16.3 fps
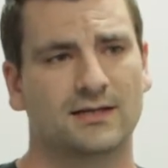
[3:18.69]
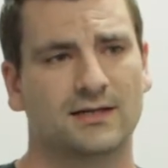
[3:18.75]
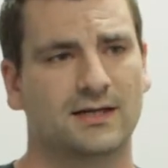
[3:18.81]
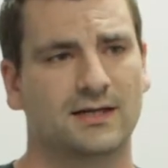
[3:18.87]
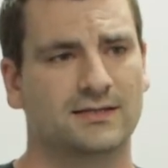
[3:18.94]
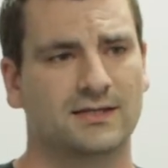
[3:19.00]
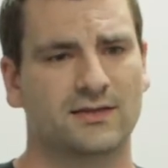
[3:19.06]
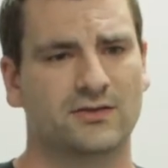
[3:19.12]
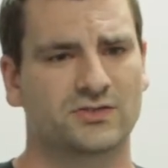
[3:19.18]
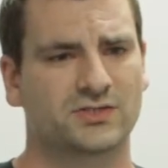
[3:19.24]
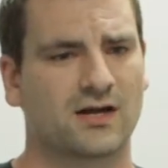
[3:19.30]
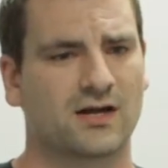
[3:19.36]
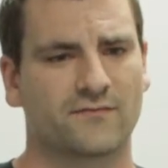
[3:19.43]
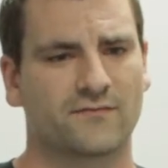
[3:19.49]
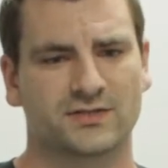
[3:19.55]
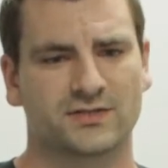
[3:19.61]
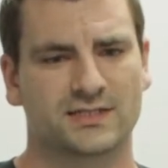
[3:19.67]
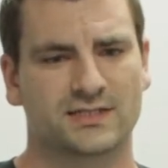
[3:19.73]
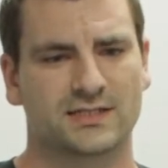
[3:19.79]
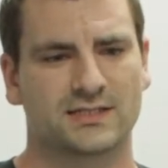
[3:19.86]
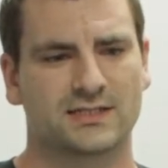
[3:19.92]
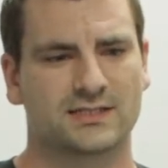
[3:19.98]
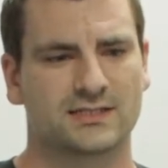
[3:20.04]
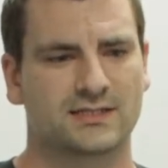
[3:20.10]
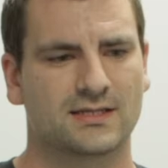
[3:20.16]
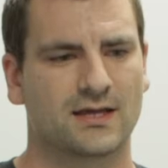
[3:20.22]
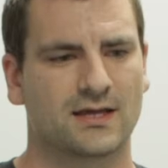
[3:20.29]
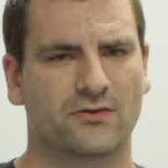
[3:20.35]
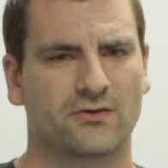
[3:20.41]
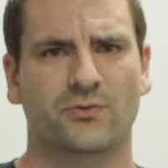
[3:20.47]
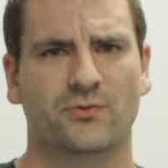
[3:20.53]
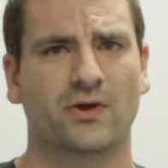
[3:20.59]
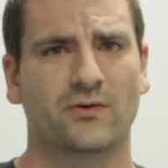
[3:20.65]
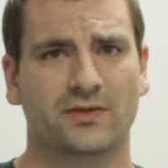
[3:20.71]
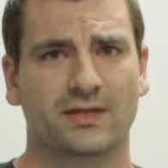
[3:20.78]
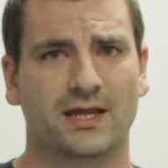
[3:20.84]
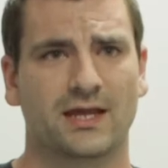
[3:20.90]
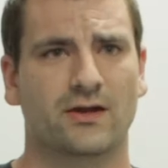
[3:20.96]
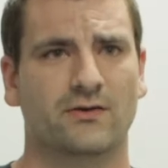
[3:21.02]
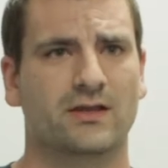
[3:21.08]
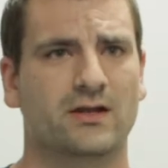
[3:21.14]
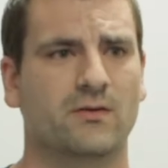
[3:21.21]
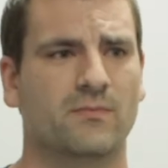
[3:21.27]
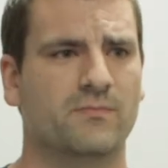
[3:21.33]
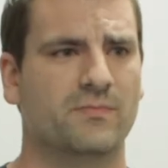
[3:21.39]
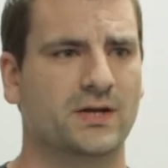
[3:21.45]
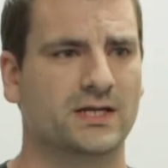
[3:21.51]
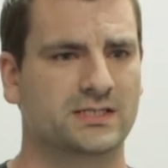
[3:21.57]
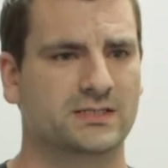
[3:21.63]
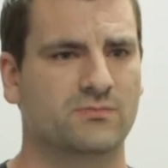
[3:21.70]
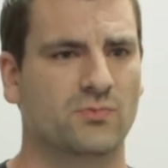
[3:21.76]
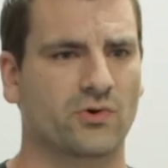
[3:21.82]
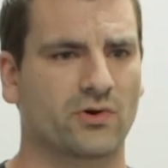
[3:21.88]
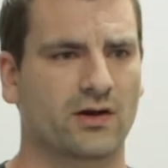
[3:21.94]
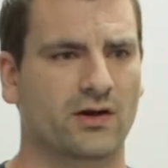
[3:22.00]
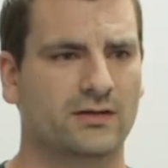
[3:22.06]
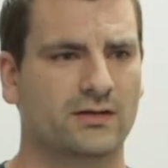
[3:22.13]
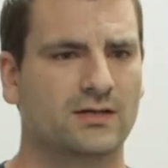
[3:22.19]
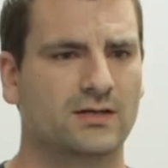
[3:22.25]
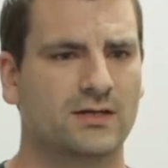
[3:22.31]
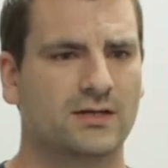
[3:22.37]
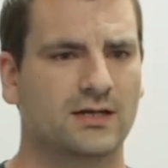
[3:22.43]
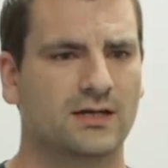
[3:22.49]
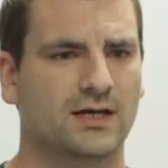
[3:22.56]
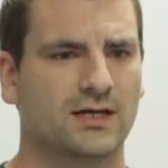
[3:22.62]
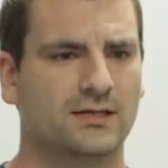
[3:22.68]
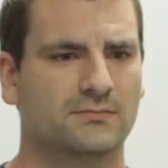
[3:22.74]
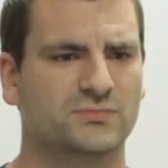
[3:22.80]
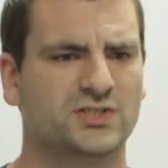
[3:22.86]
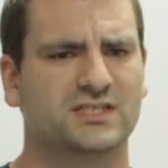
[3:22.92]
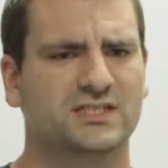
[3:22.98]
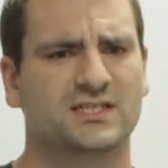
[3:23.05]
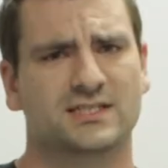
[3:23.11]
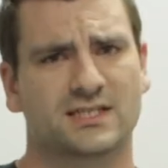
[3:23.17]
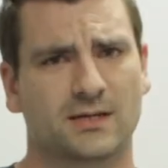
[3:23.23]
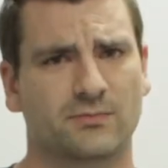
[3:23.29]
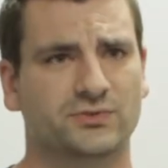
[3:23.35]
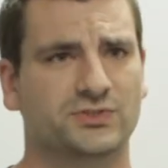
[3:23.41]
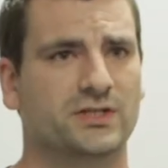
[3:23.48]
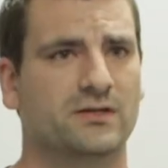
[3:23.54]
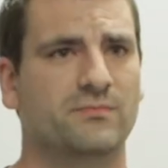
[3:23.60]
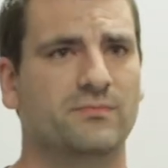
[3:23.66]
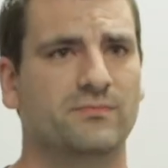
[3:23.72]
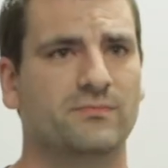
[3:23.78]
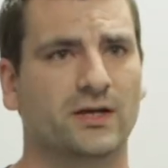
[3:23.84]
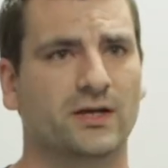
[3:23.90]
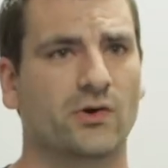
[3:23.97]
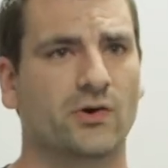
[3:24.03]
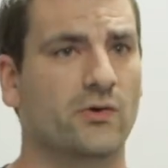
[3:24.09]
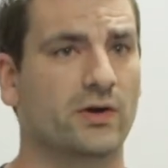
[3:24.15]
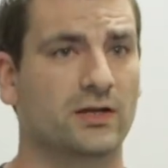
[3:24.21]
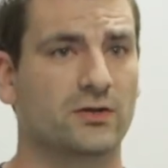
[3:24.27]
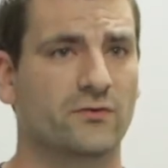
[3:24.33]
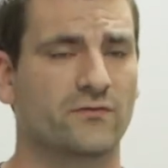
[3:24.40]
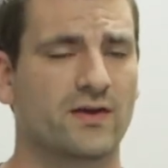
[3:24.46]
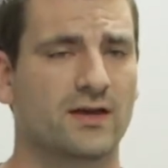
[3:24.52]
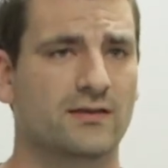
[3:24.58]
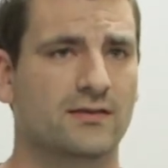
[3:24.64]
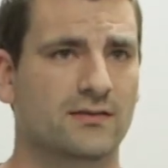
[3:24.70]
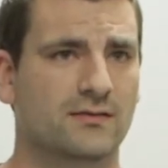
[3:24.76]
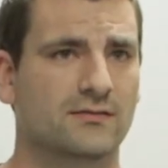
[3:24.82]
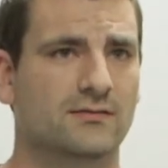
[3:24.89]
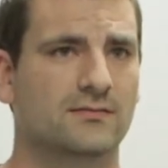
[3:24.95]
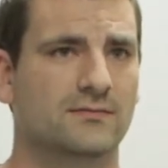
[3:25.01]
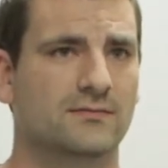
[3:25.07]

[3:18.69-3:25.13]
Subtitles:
And then there's conferences that are throughout the year that are based more on just discipleship and growing in your faith.